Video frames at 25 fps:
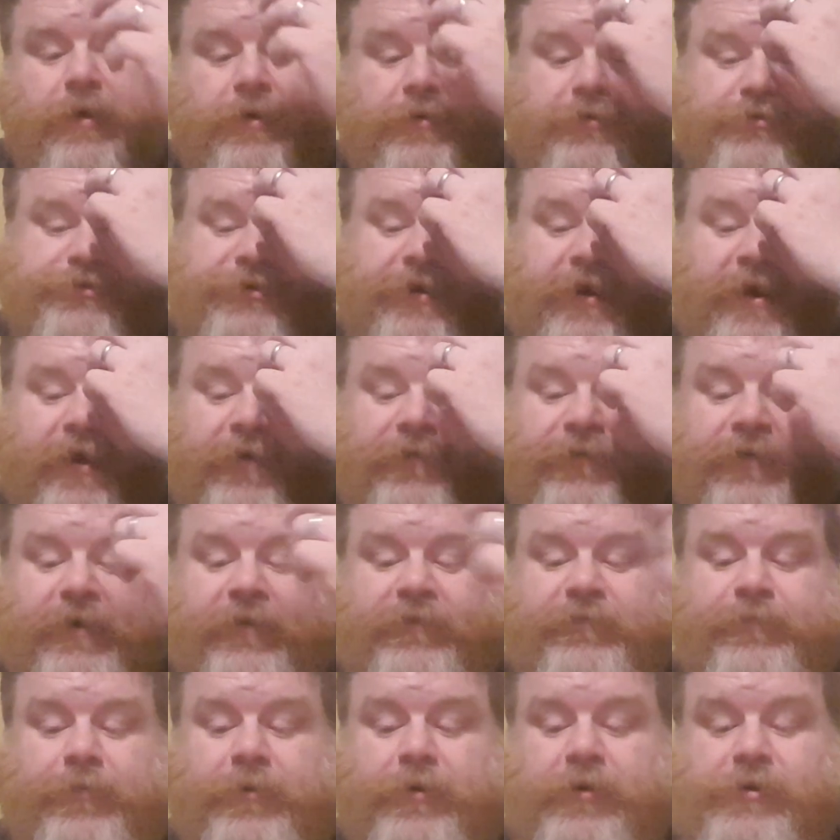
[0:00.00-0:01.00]
She has
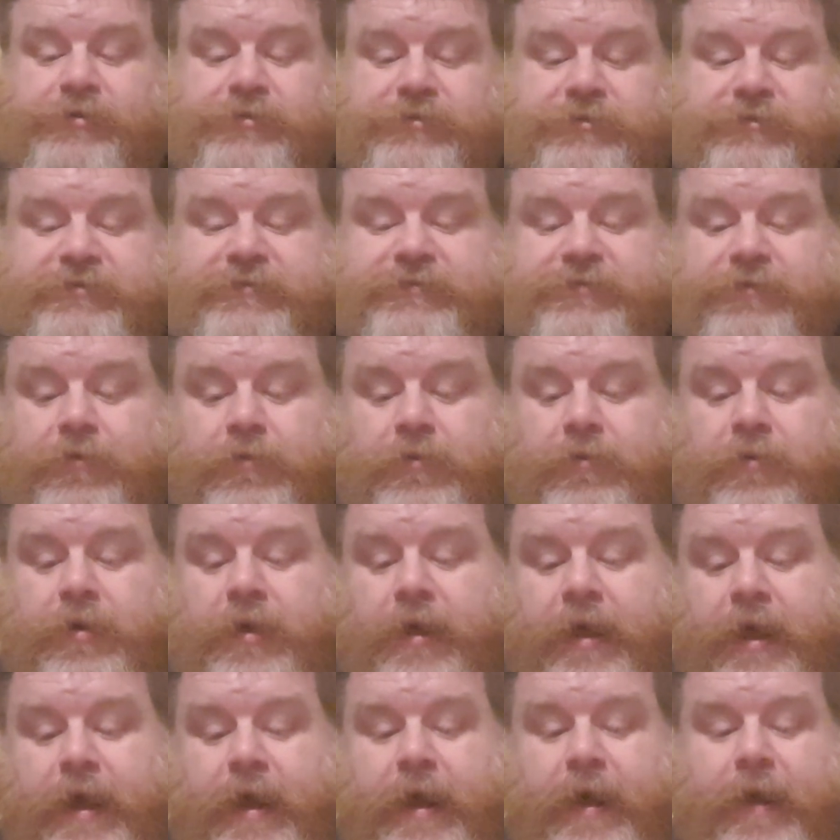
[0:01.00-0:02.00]
Asperger's.
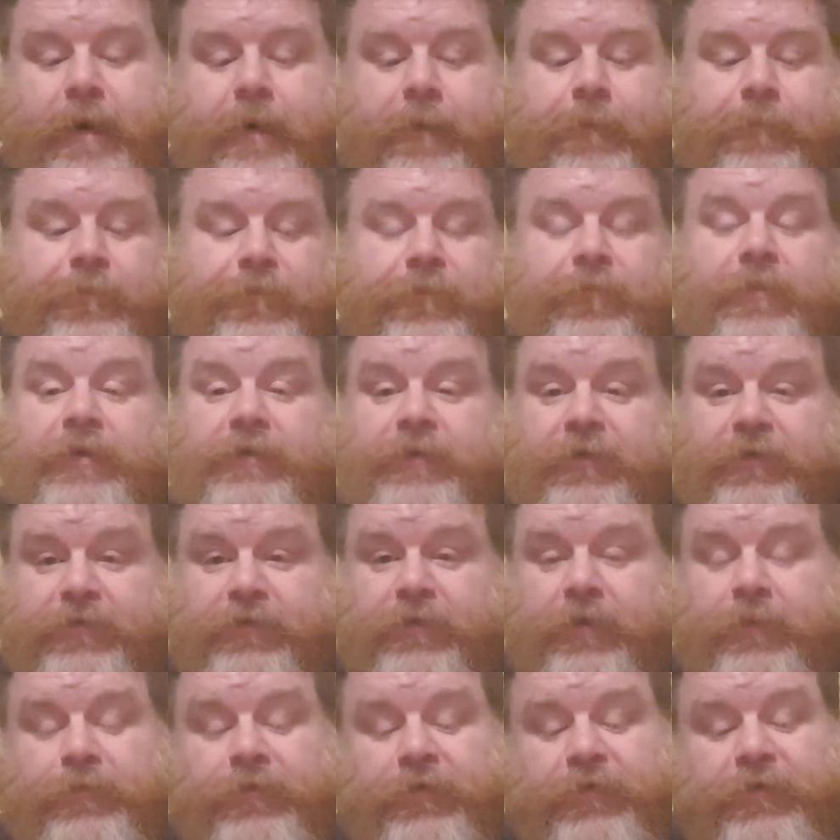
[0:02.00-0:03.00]
I'm
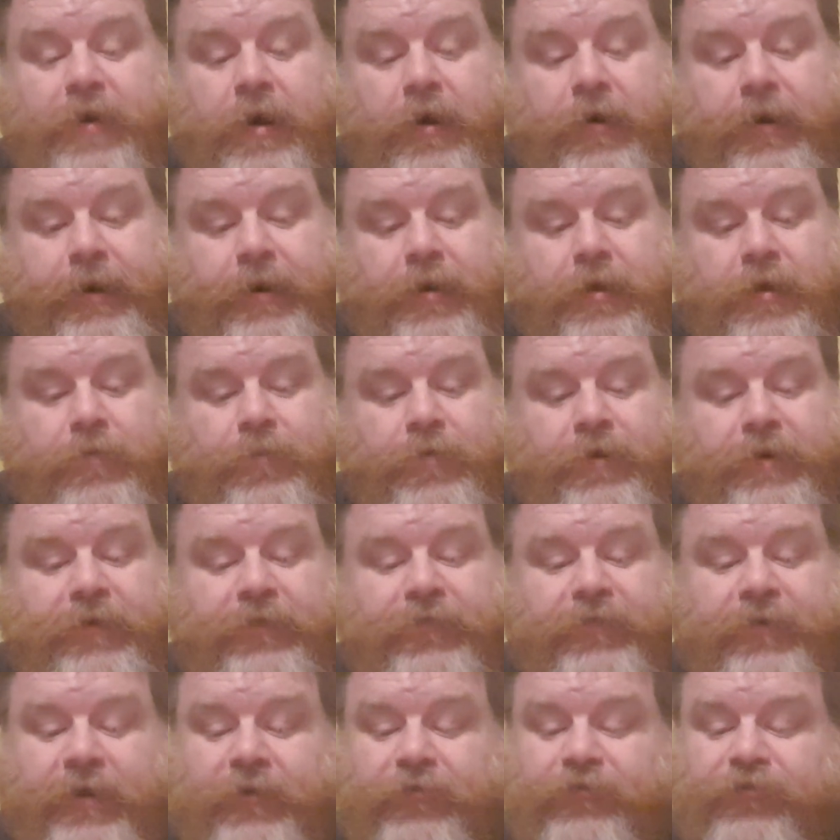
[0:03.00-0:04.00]
just carrying on what he
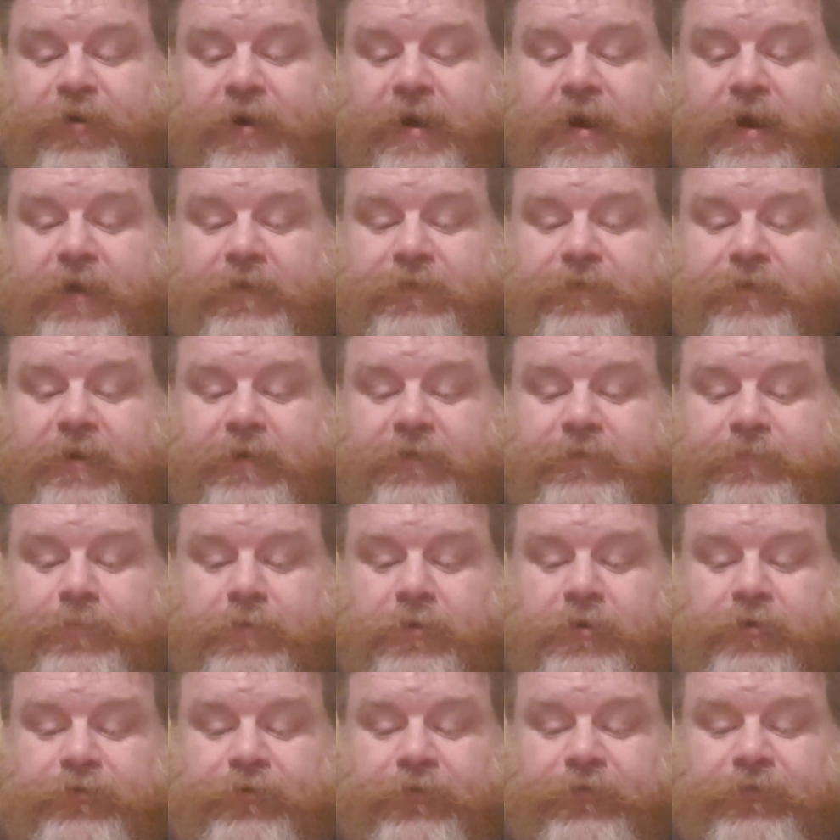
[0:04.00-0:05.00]
said. She has
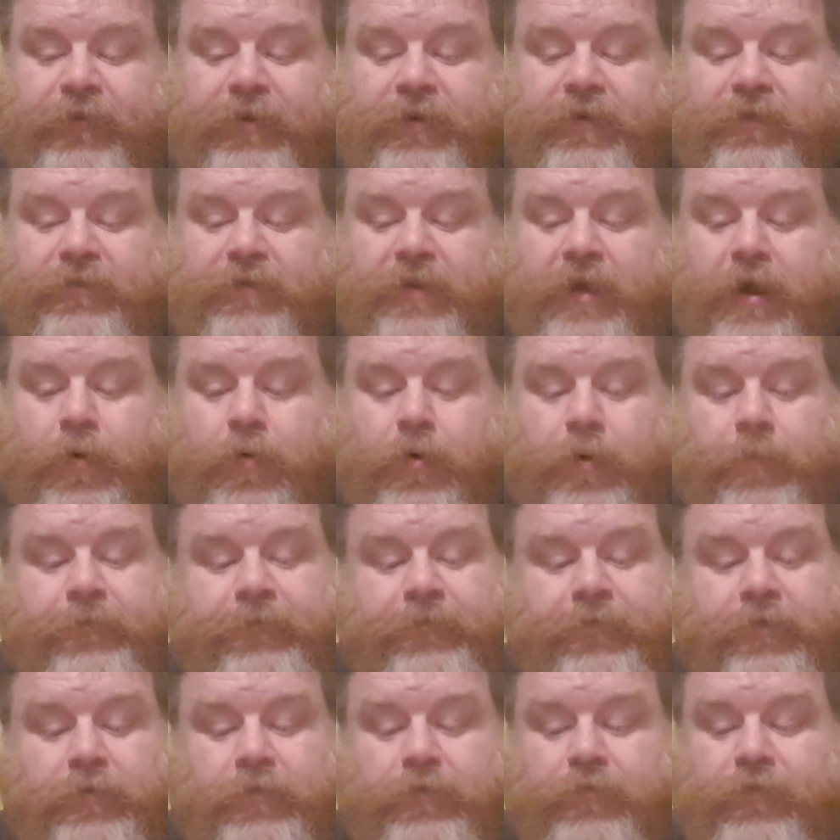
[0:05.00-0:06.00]
Asperger's and is now up
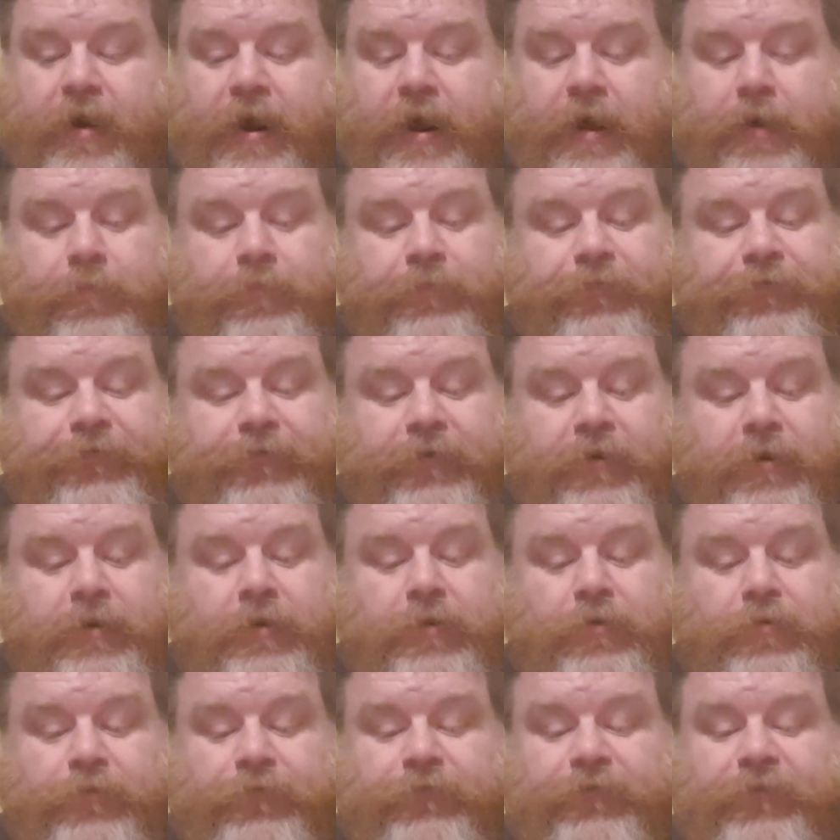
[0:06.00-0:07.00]
for grabs.
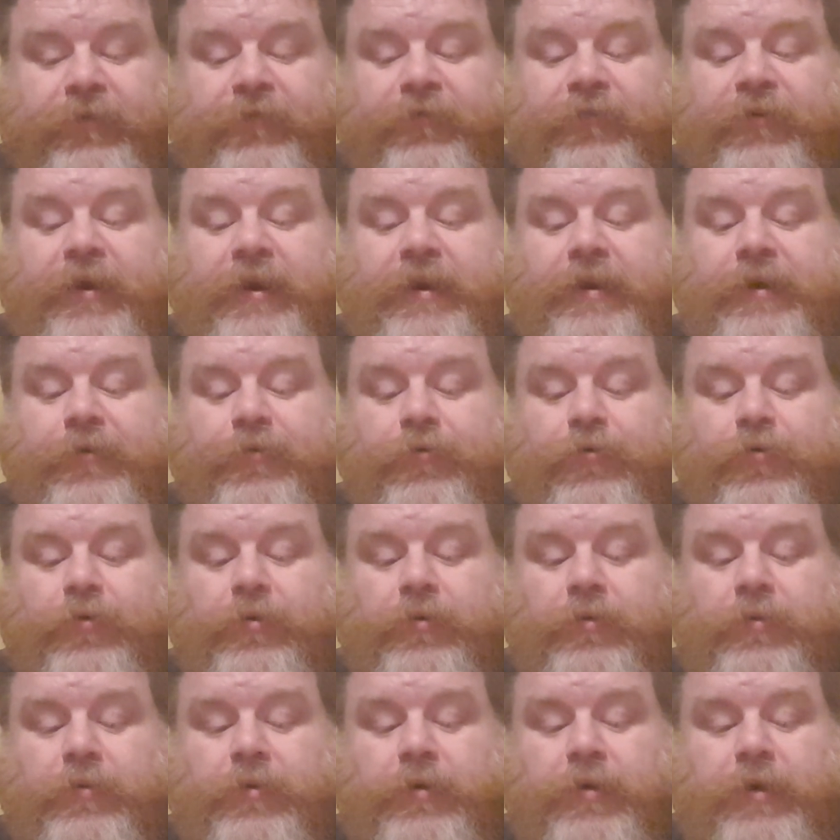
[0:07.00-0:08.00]
No
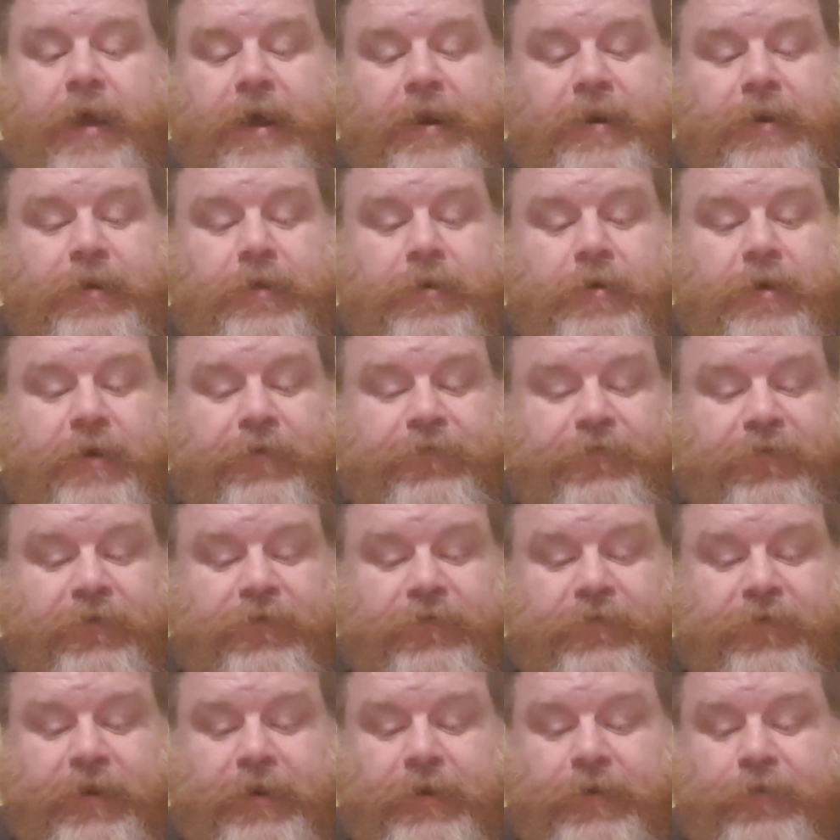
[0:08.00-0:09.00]
16-year-old, a
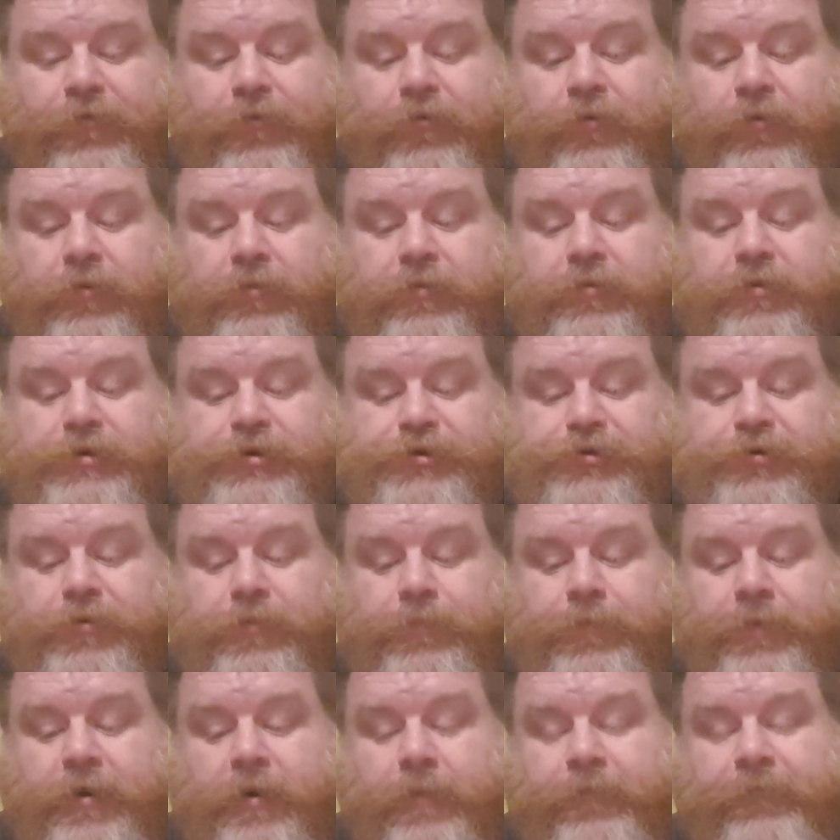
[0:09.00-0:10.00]
16-year-old
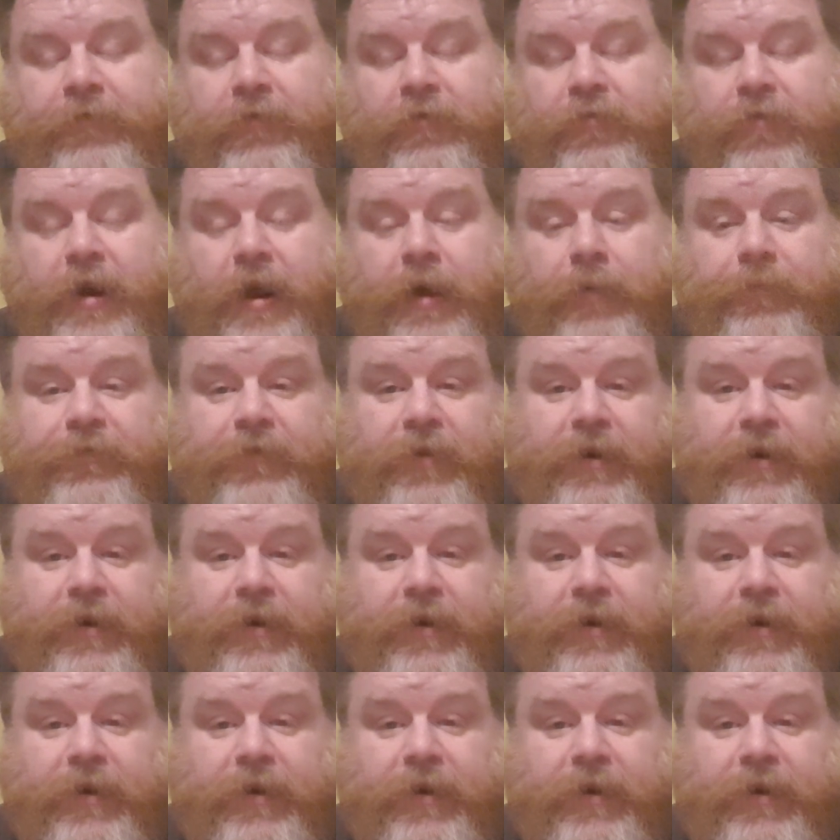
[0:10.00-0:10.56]
shouldn't be up for grabs.